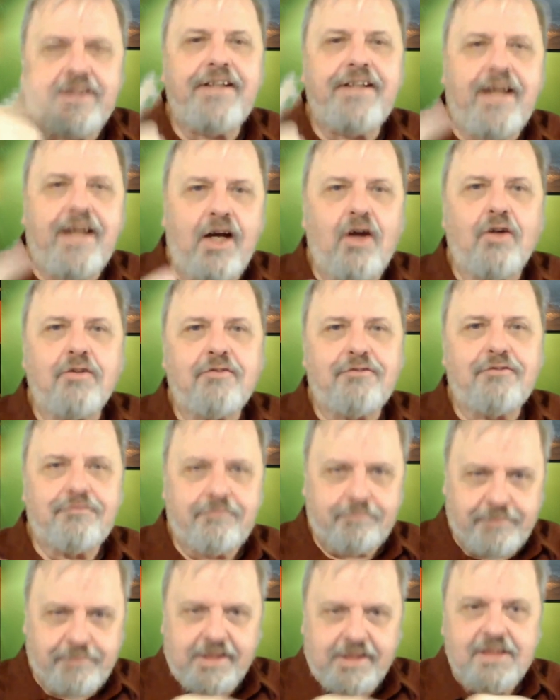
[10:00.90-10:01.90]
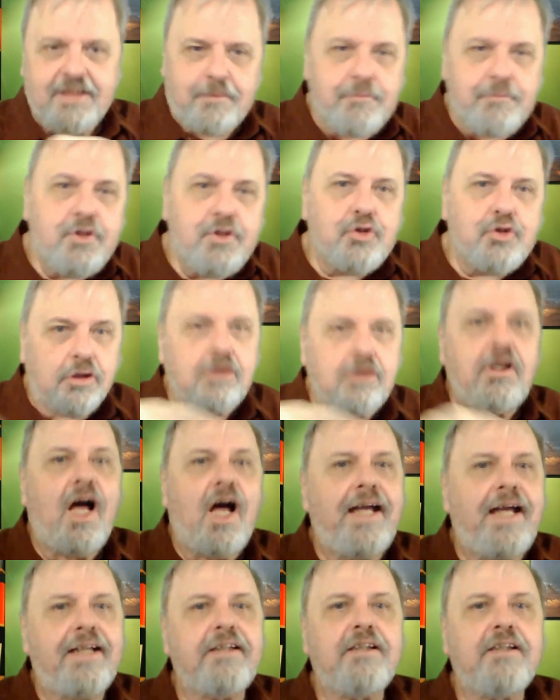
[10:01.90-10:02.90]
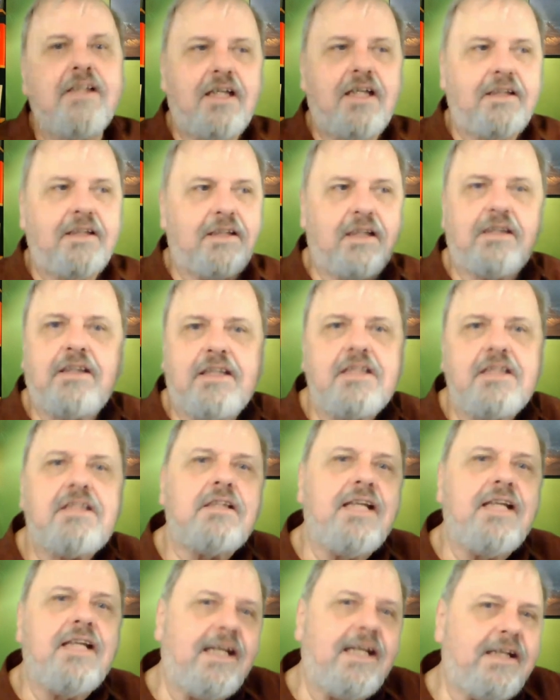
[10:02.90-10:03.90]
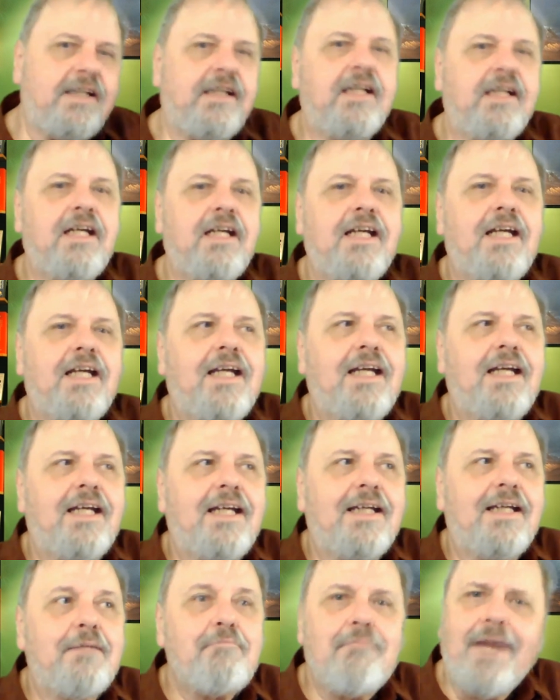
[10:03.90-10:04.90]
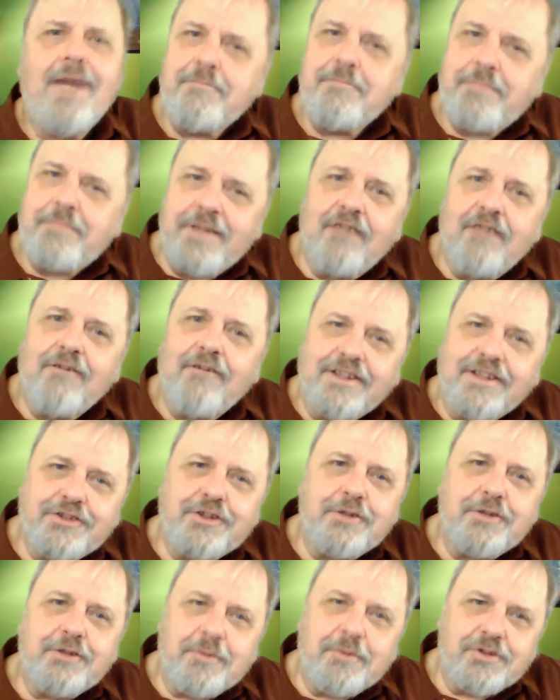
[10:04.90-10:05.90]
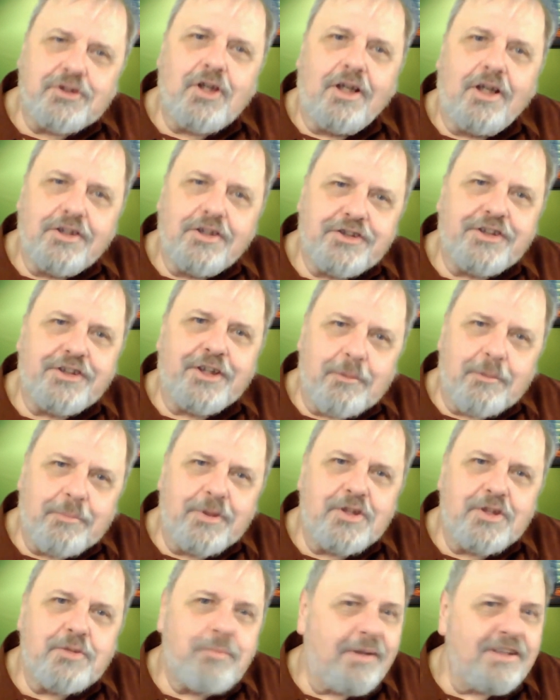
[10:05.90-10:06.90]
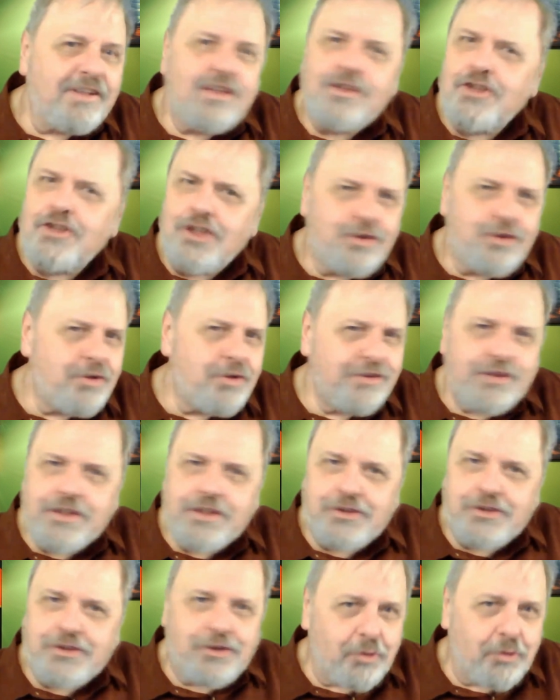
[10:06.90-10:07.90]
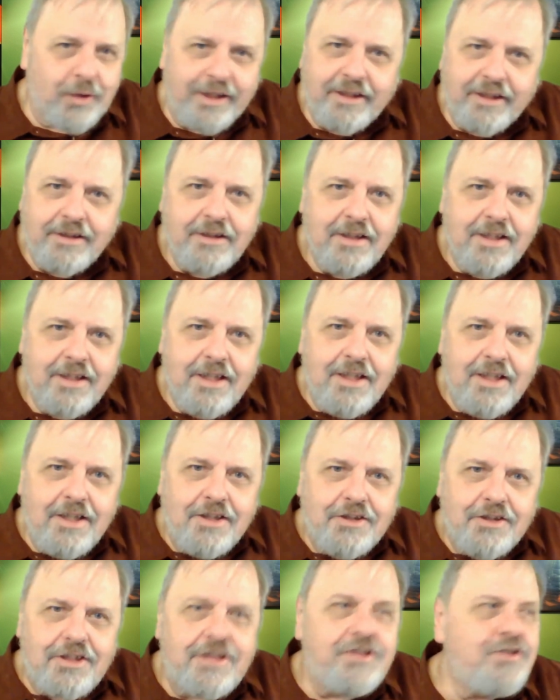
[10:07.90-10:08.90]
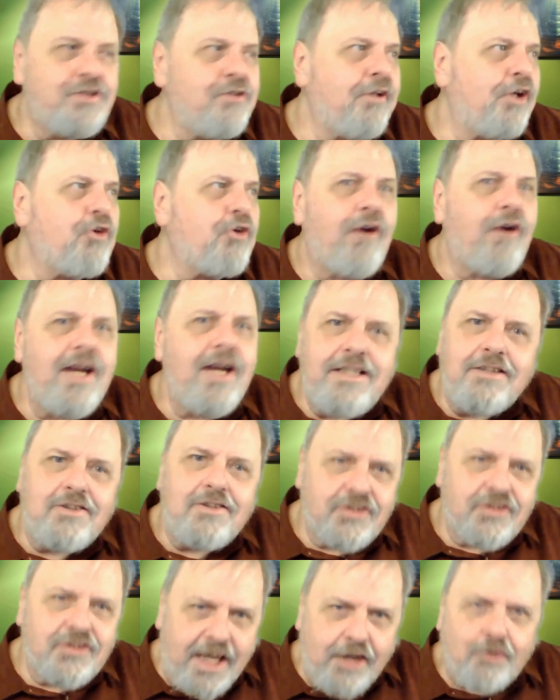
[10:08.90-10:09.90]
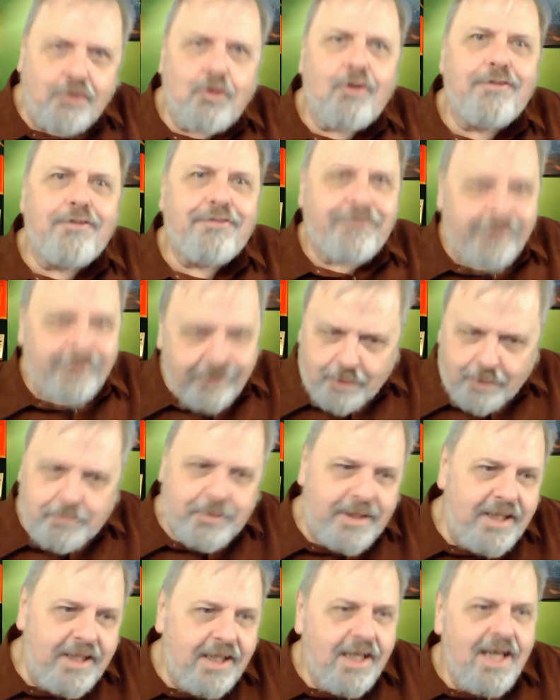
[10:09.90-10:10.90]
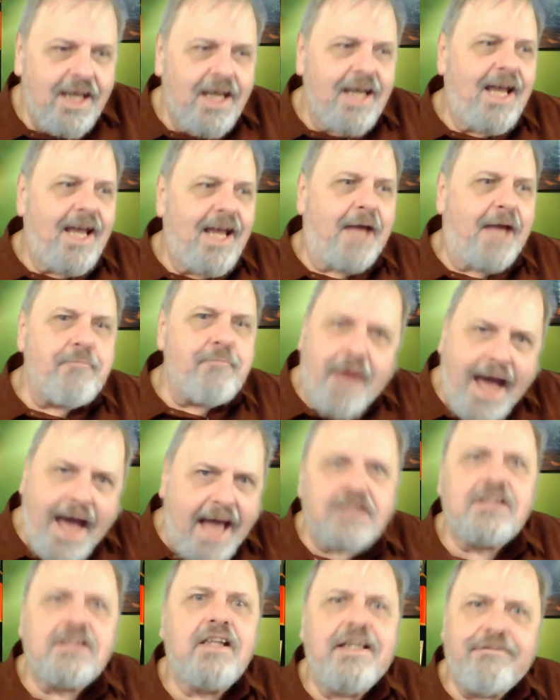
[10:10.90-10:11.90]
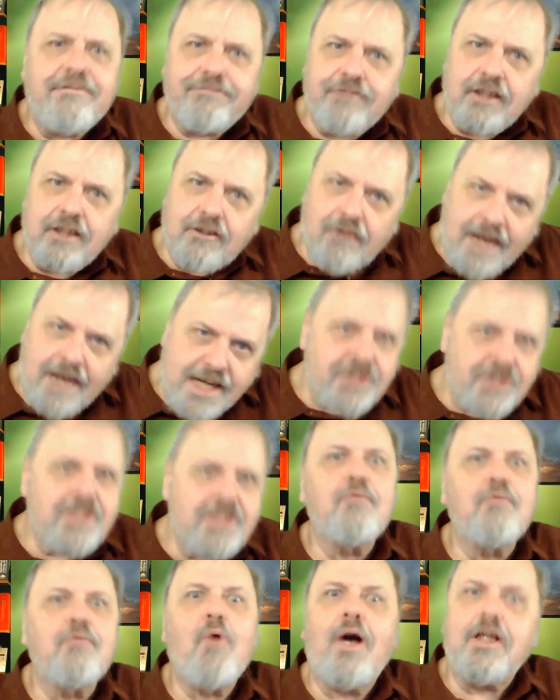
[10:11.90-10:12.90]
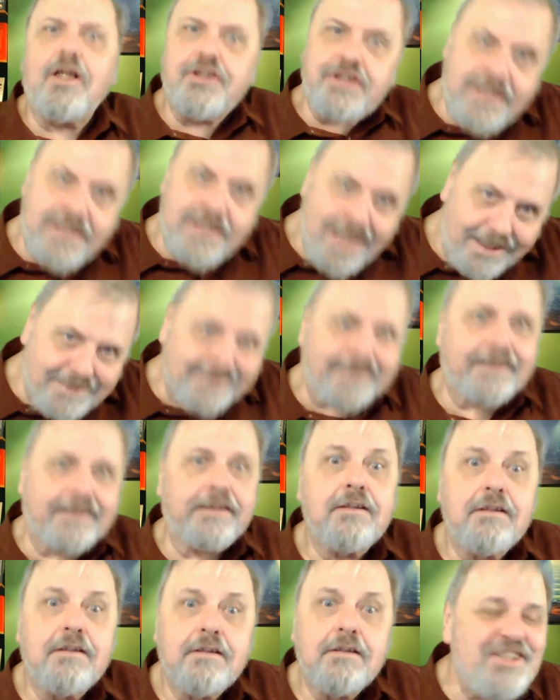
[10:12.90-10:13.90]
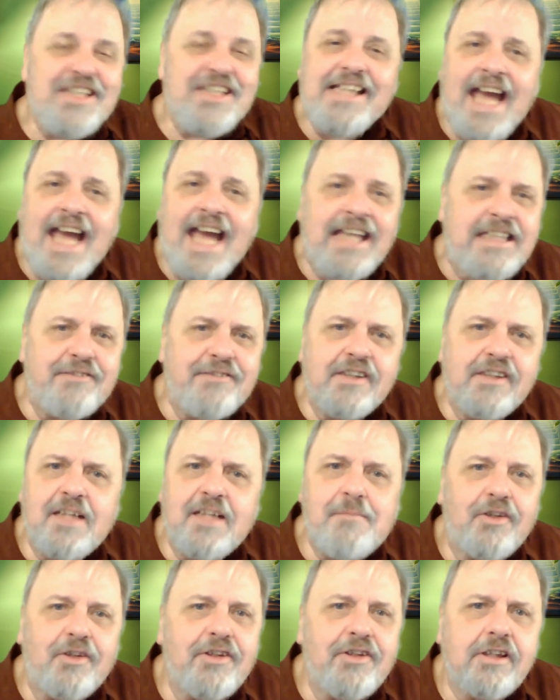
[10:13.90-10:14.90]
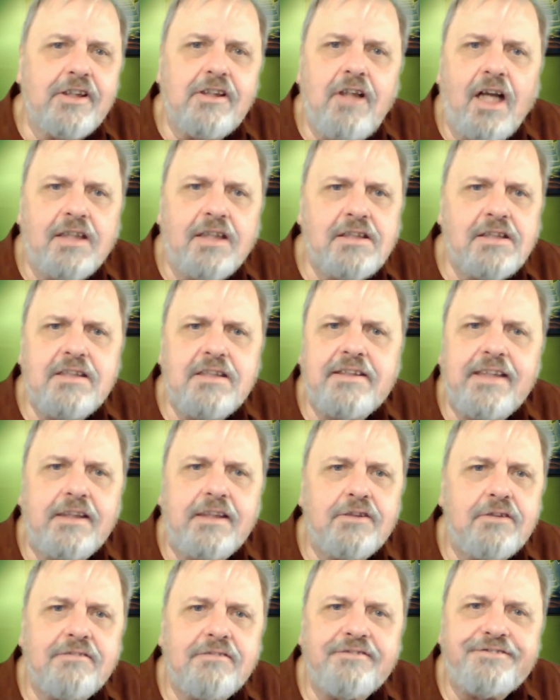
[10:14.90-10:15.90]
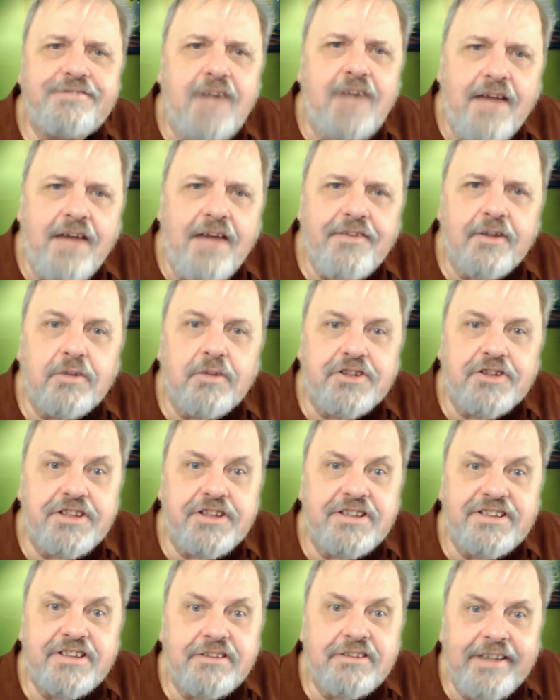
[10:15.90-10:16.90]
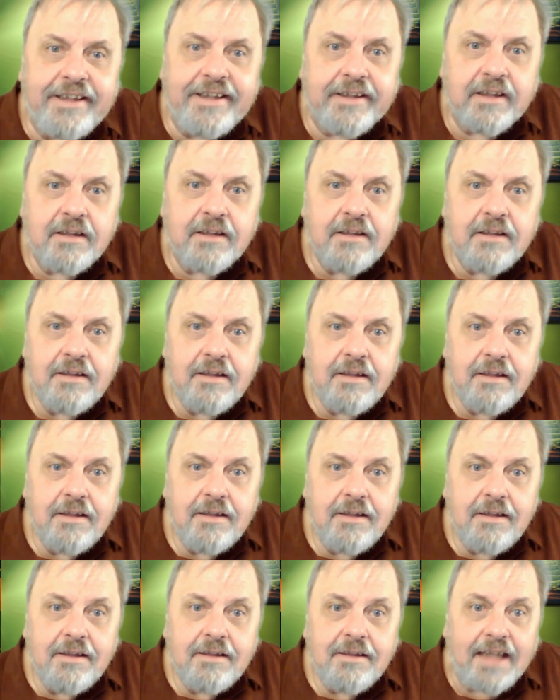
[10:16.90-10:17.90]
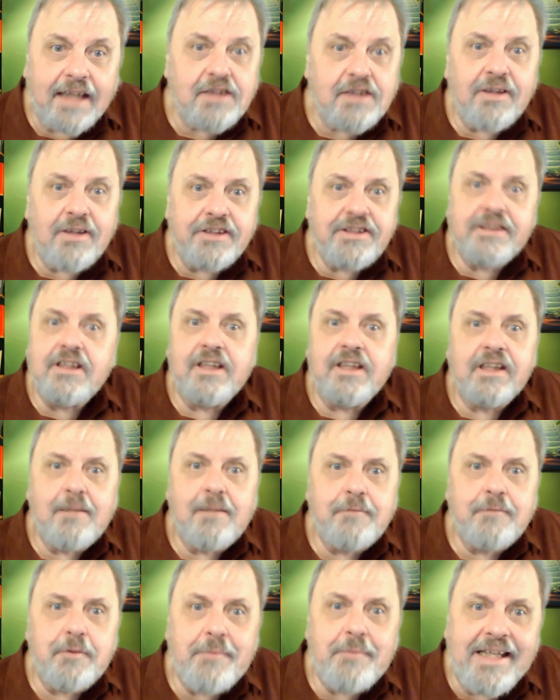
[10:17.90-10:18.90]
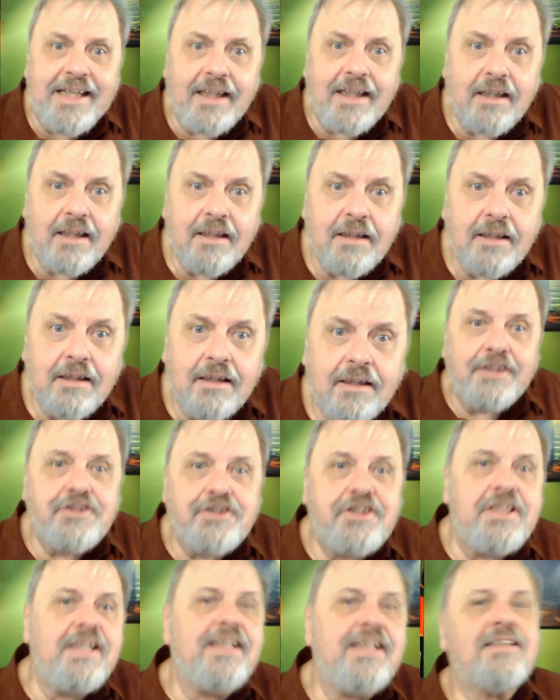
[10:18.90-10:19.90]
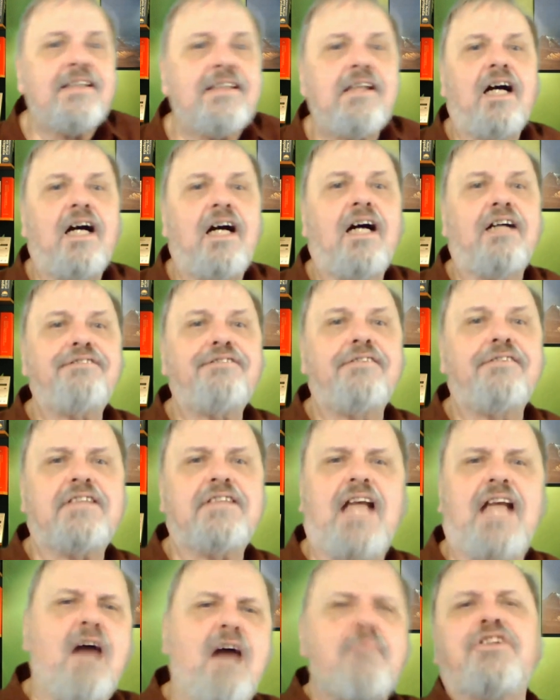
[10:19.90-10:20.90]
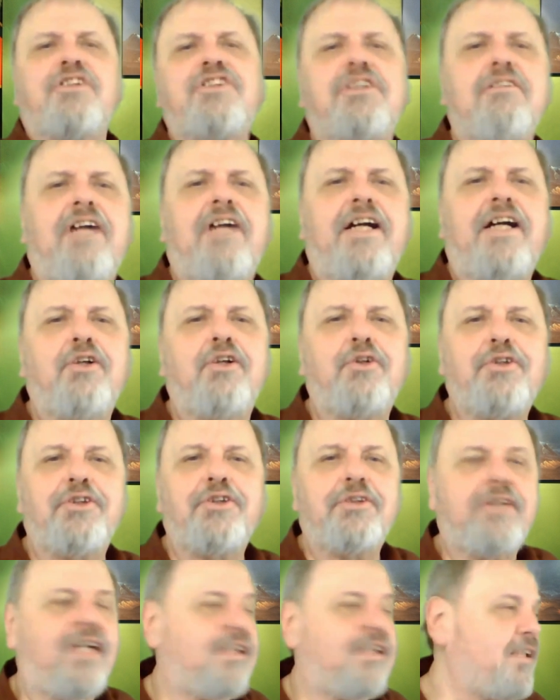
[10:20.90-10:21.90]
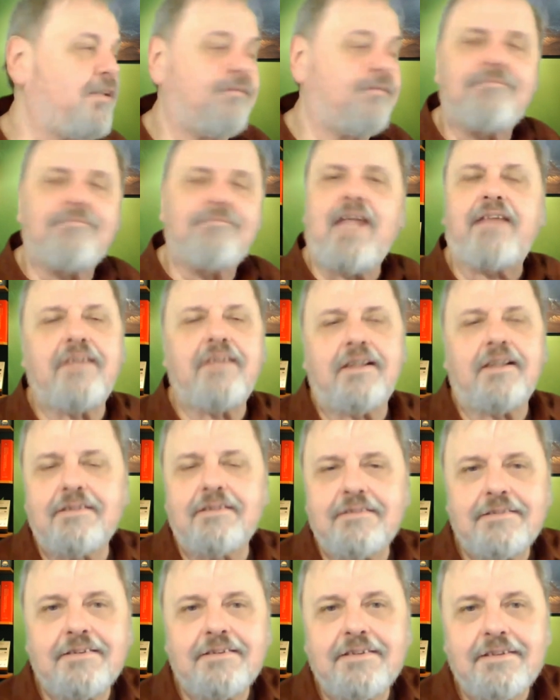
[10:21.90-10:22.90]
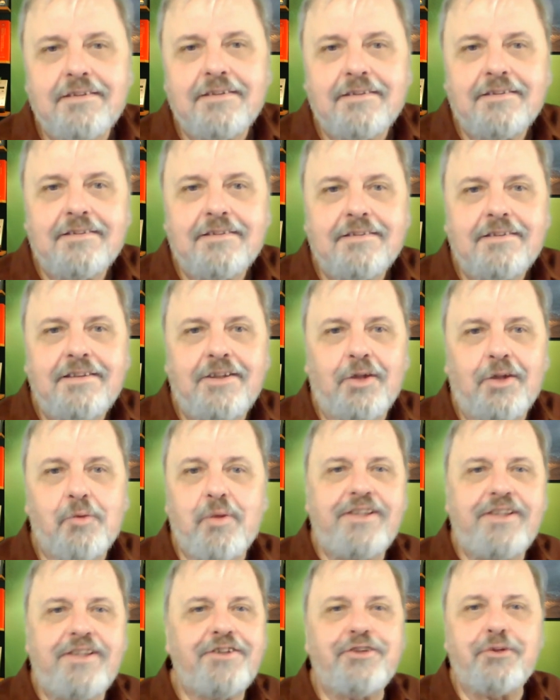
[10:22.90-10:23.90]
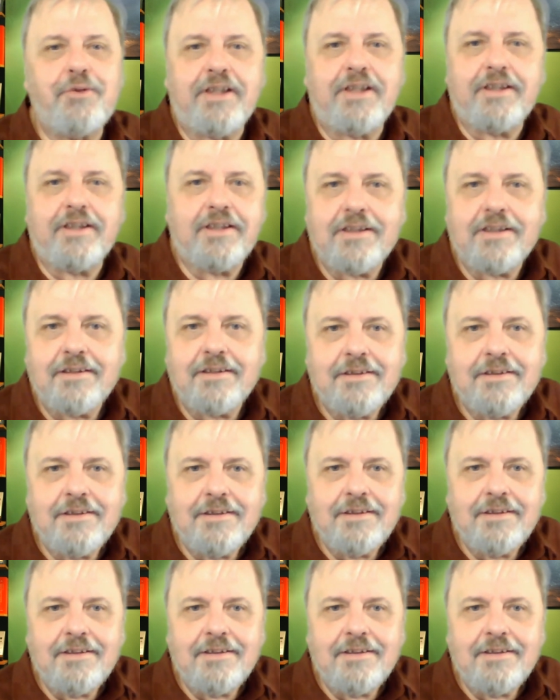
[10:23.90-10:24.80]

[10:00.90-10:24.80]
figured out because a mutual client that this lady might be a registered massage therapist, but that's not what she's doing. She's doing cranial sacral therapy and past life regression while she does it. She can't even come out of the closet and tell her own father what she's doing. That's why she's got to come to me. And she gets in a huff and says, How much do I owe you? And I said, Nothing. You know, we didn't do anything.